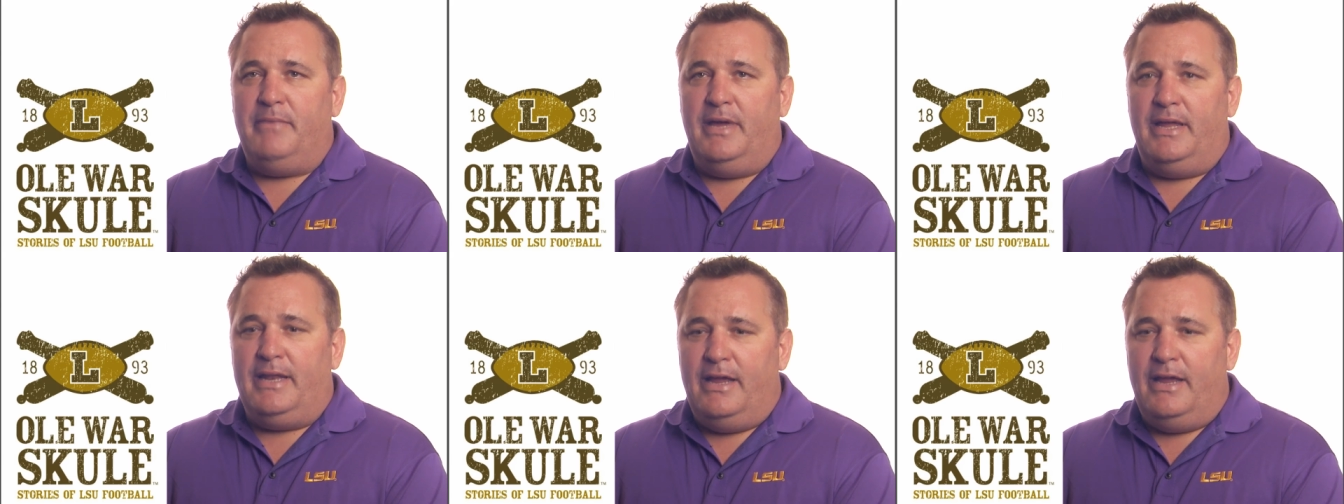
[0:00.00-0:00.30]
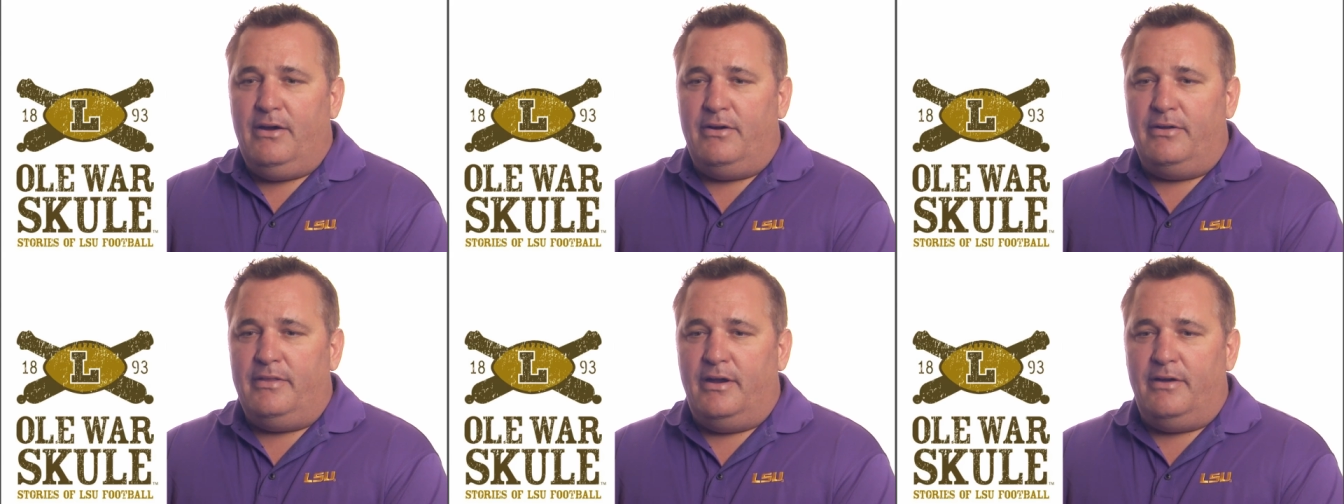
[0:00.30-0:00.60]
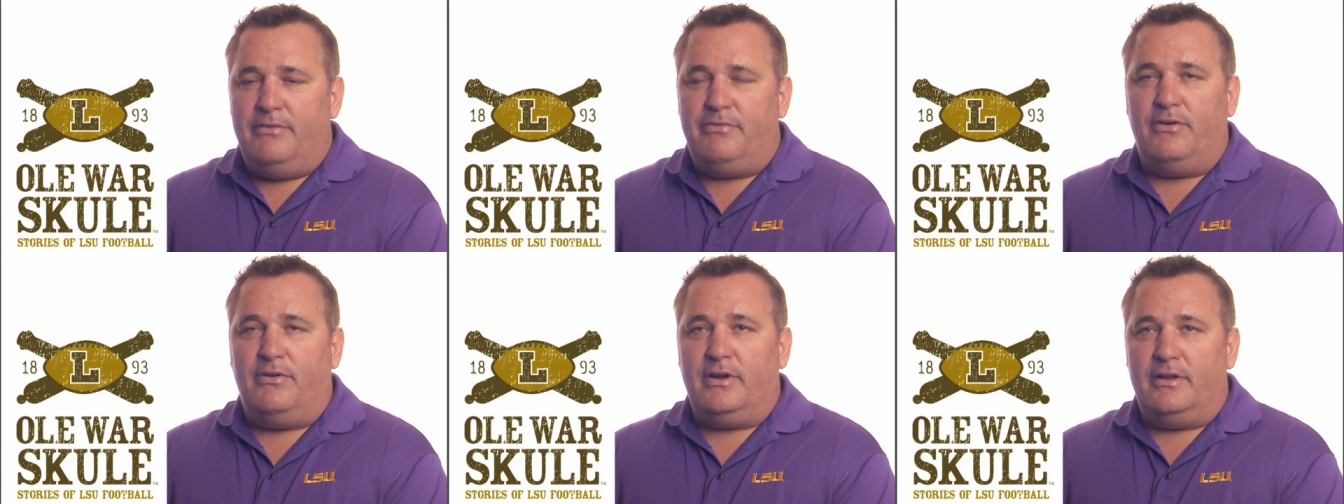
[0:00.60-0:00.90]
man, they are
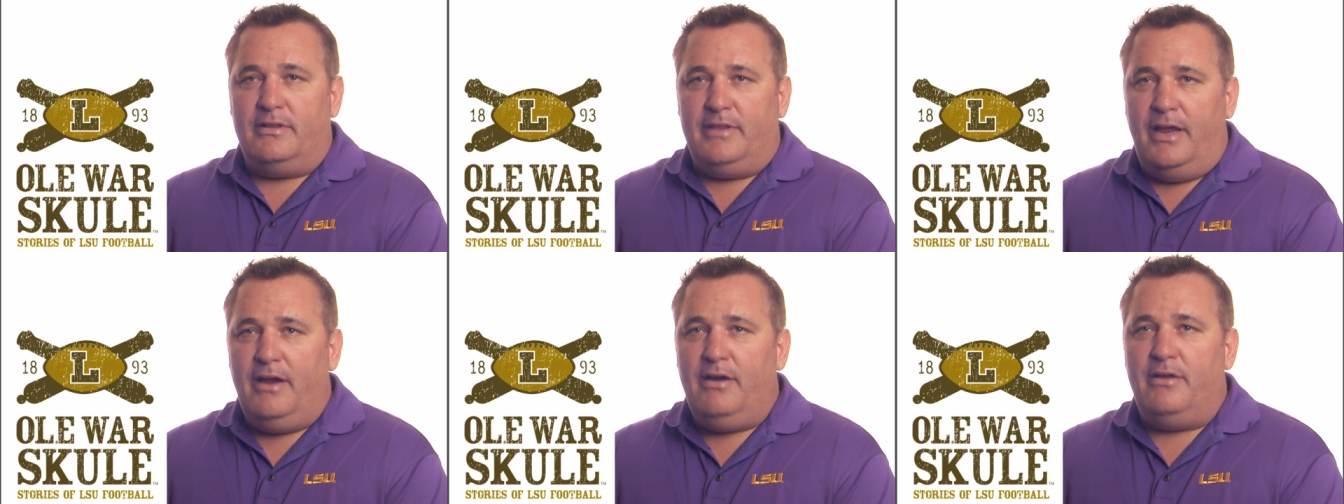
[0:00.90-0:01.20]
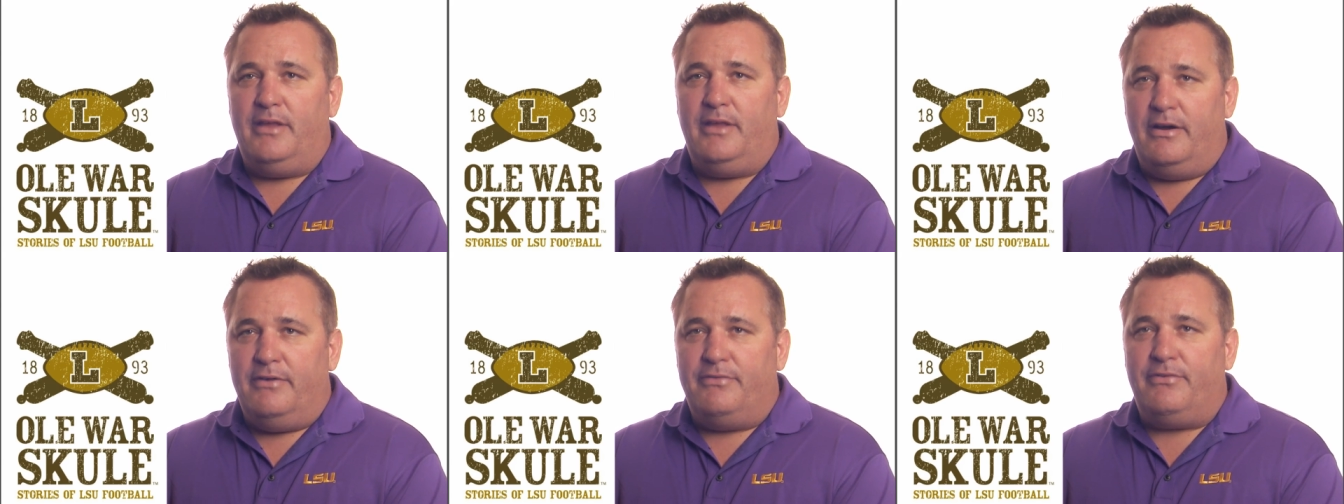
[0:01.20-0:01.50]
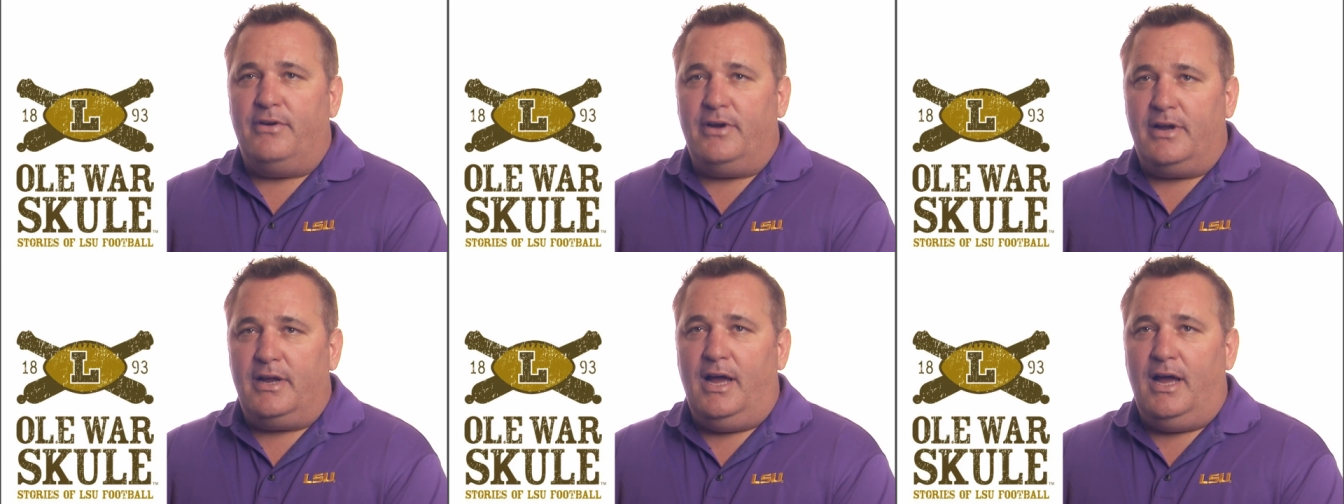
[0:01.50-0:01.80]
there for
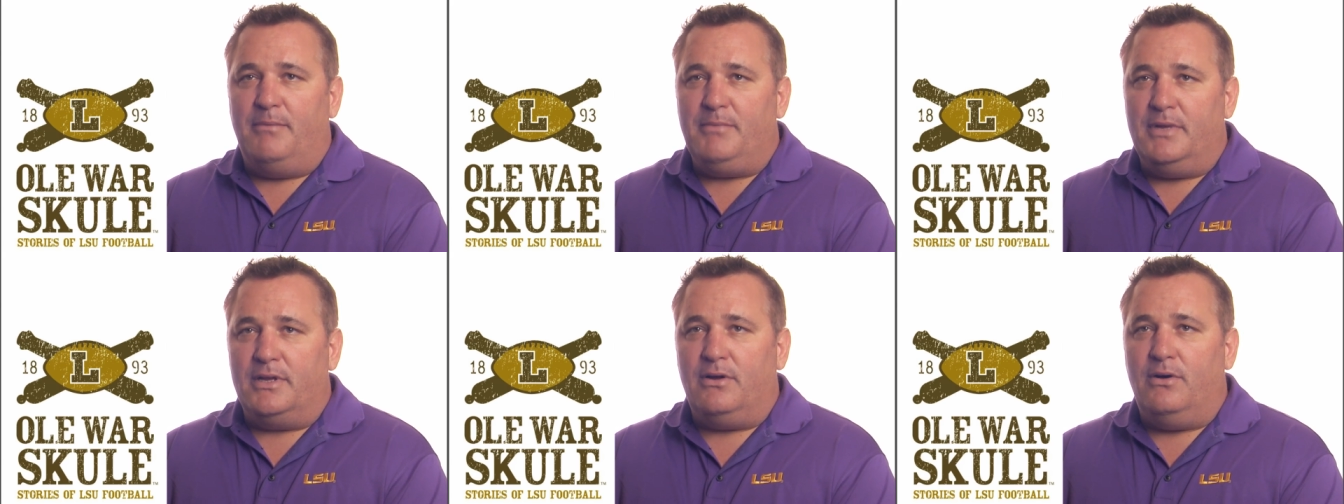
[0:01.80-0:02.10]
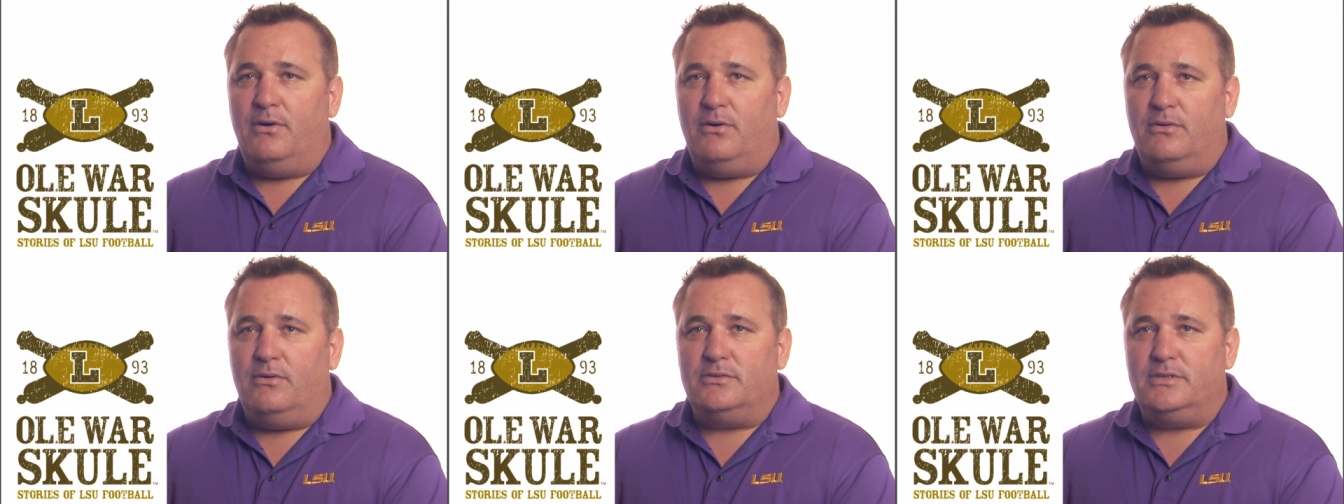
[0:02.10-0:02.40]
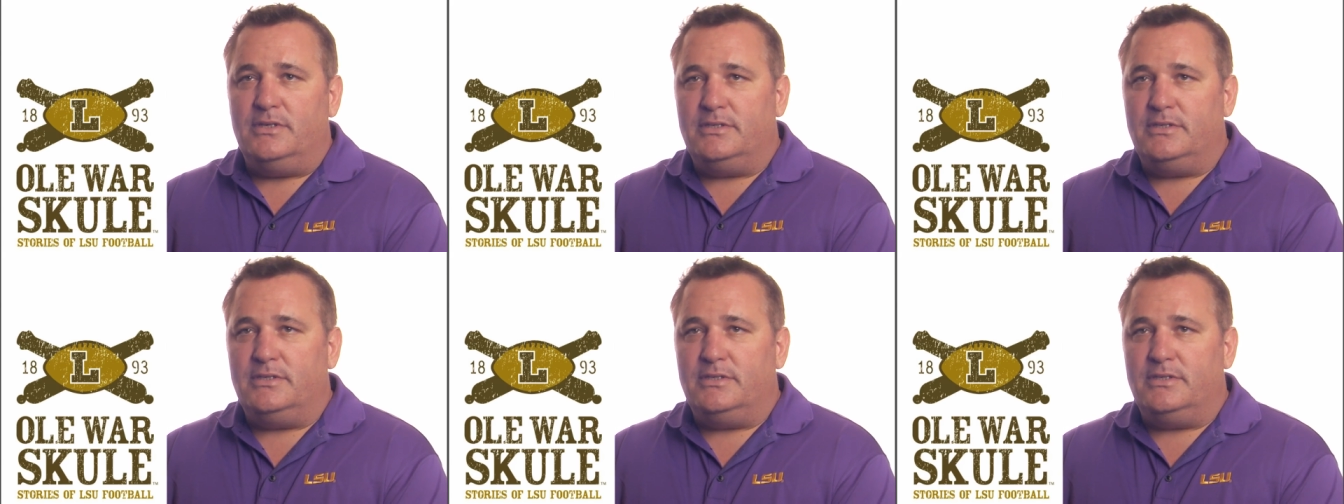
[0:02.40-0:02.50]
a common goal.